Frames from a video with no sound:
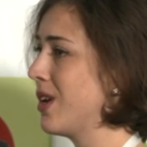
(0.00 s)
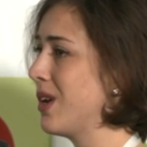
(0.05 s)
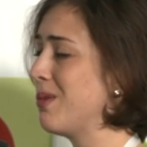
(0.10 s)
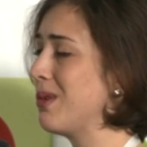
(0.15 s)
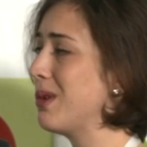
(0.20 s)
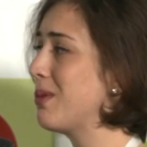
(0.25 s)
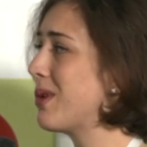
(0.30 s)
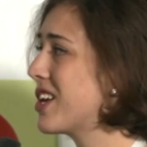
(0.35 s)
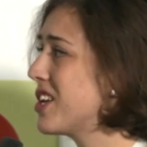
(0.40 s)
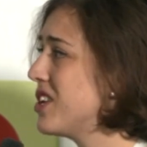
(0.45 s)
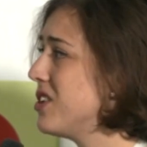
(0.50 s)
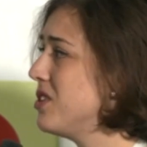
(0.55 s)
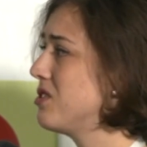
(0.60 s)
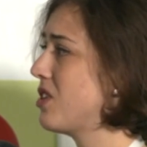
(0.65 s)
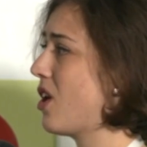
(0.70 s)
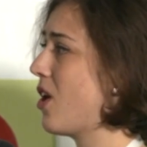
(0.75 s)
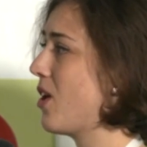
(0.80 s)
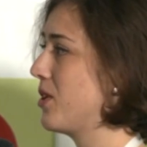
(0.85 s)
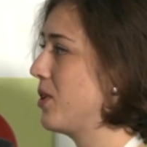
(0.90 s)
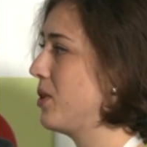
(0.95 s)
We want to use
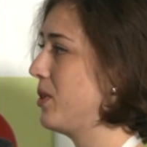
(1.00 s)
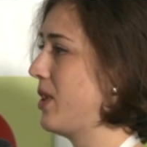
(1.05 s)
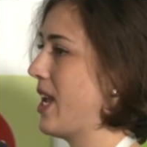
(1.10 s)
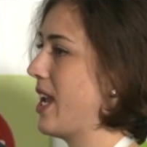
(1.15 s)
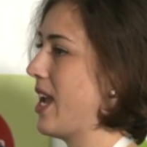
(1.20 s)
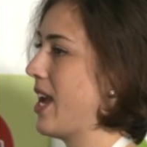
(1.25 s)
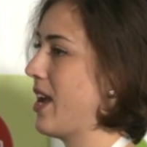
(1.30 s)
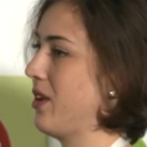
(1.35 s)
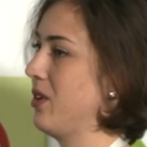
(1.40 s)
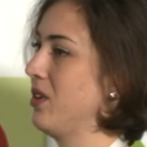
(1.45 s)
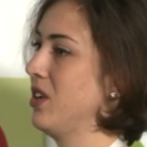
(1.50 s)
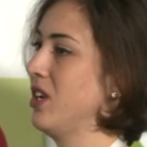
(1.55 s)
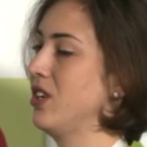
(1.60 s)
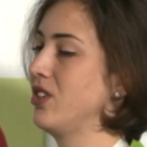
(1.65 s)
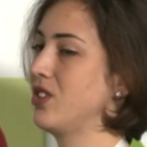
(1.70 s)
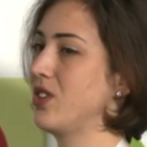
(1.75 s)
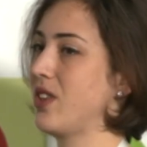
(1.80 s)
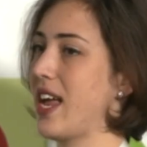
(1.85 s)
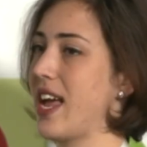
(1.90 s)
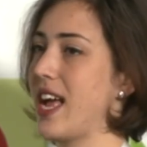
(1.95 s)
auto layout
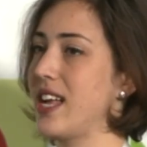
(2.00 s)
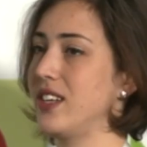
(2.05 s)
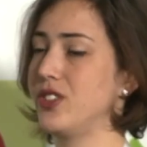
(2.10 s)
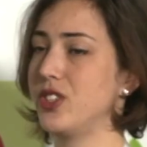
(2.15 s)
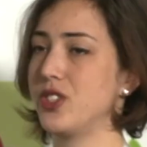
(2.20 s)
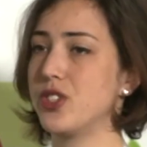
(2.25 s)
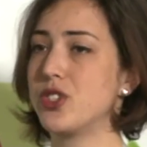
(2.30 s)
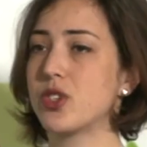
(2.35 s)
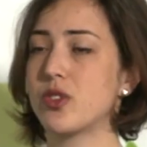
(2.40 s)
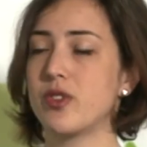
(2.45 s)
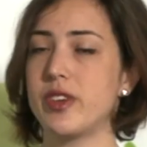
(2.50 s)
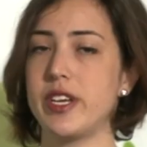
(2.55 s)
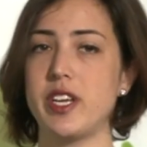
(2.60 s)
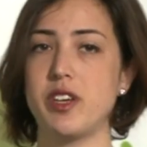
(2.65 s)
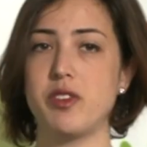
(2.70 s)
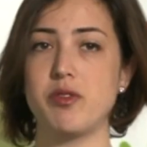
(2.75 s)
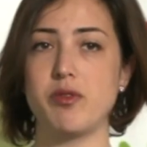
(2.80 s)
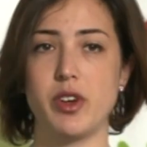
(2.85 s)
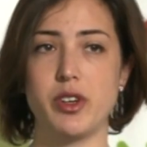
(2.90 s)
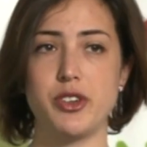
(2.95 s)
so that as the
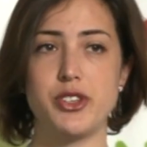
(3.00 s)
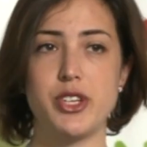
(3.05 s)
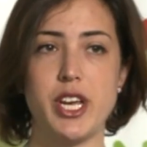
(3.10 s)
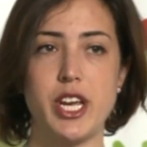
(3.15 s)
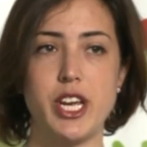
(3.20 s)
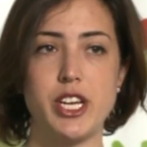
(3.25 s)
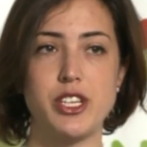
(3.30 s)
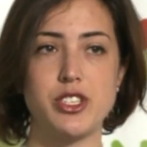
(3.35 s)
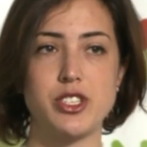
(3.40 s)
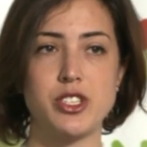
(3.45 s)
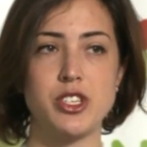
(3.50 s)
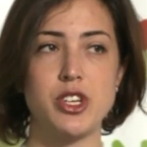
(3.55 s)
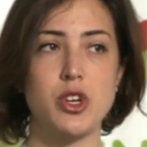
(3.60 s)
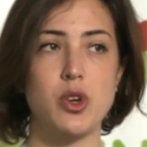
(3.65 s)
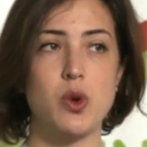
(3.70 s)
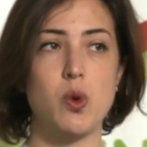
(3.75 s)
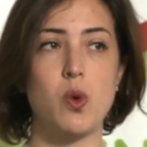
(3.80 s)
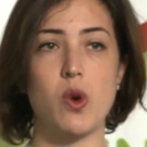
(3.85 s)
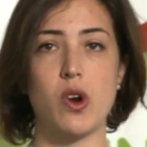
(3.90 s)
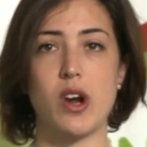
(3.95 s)
screen rotates
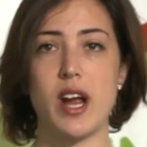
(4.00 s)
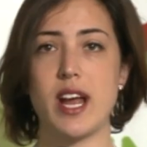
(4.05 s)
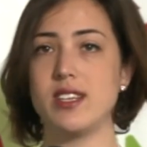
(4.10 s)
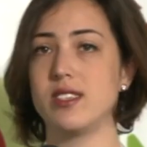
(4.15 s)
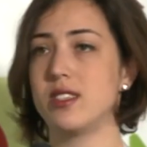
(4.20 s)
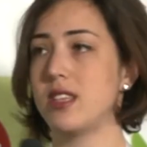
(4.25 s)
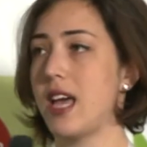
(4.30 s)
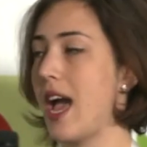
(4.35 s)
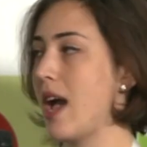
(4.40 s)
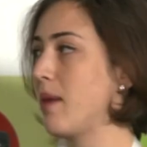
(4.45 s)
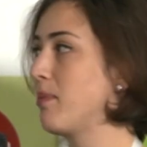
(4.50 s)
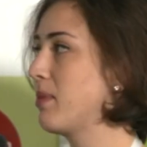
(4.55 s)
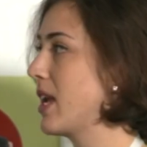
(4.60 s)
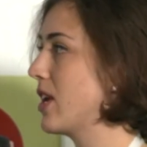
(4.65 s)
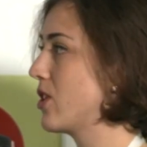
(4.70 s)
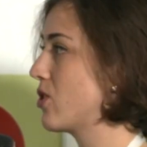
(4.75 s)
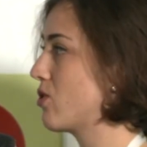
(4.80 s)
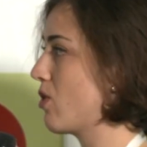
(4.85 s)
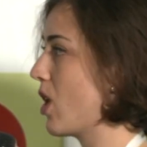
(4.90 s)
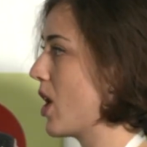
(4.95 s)
or as the app
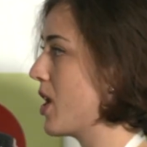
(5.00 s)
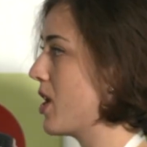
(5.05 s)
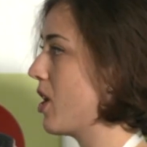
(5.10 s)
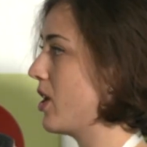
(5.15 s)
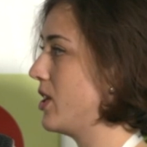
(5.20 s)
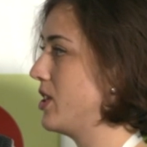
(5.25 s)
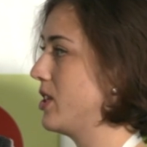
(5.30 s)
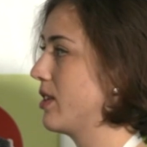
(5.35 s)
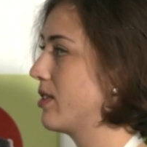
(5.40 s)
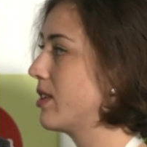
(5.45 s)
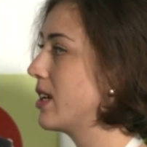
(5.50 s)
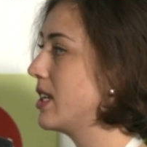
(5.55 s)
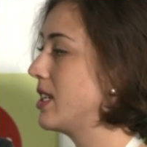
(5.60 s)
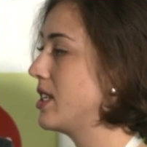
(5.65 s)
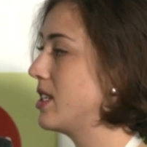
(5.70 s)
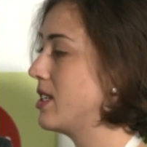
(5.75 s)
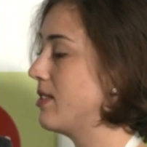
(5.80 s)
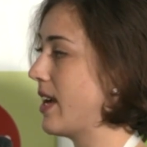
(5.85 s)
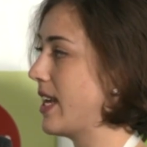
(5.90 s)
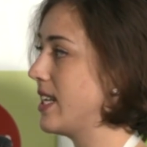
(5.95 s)
gets run on
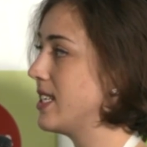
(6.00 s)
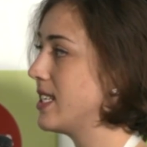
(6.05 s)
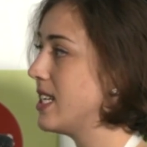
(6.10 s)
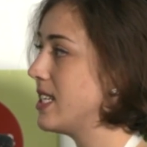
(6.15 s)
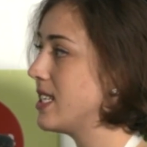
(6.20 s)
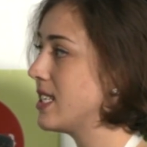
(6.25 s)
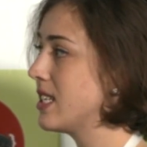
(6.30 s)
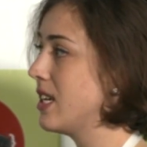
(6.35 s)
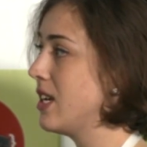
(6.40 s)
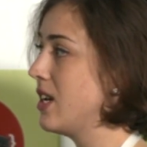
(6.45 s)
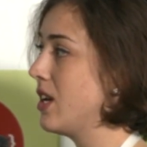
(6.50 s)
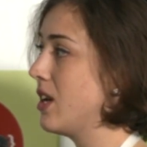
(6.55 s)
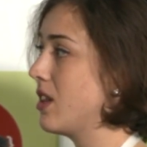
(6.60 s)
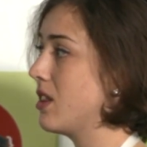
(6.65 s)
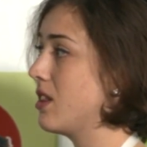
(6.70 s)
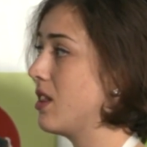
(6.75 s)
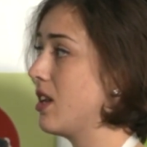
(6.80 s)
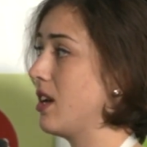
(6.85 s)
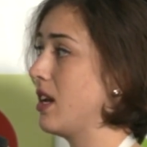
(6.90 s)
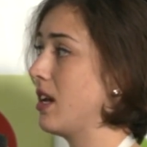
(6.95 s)
different devices,
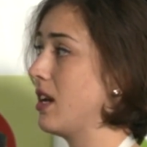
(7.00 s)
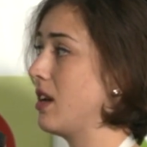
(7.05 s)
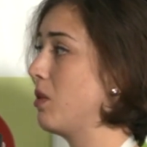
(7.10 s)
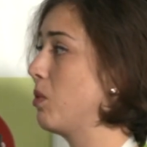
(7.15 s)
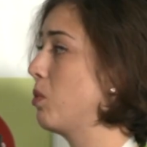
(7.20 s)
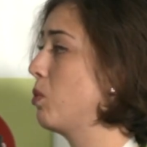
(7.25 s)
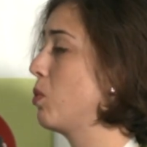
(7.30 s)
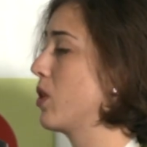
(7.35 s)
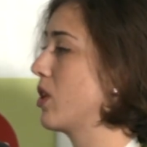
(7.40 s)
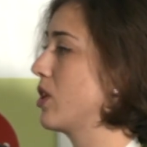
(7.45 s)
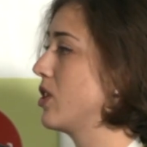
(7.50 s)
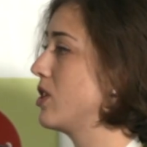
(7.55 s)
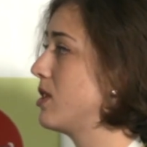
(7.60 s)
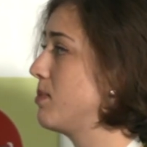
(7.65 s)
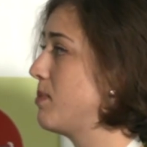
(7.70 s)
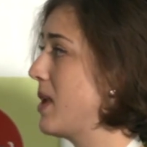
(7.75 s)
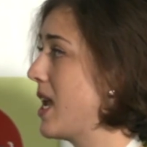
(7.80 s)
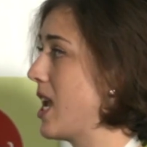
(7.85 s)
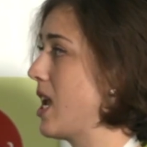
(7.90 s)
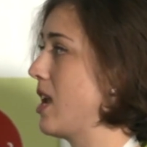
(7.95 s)
the words
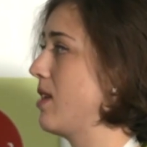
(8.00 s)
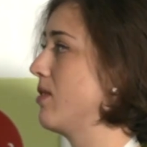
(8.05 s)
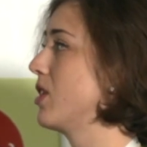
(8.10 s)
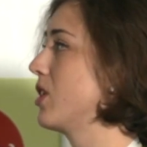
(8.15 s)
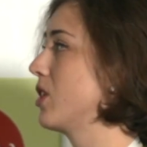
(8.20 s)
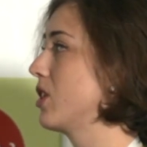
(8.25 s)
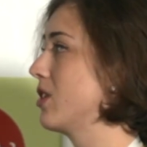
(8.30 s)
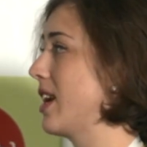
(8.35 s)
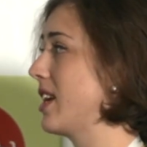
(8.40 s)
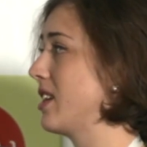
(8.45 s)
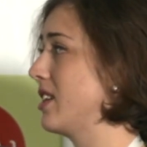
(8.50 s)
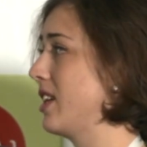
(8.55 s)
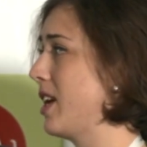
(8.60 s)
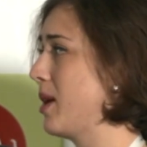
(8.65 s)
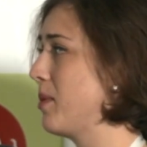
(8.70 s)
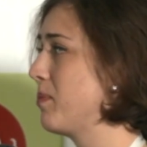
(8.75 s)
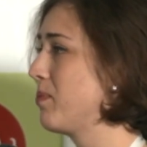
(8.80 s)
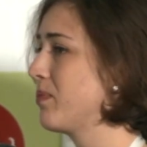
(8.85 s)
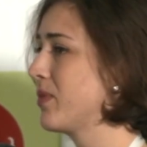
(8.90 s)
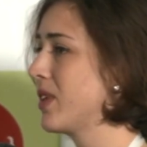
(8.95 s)
behave
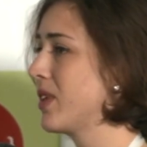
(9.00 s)
correctly.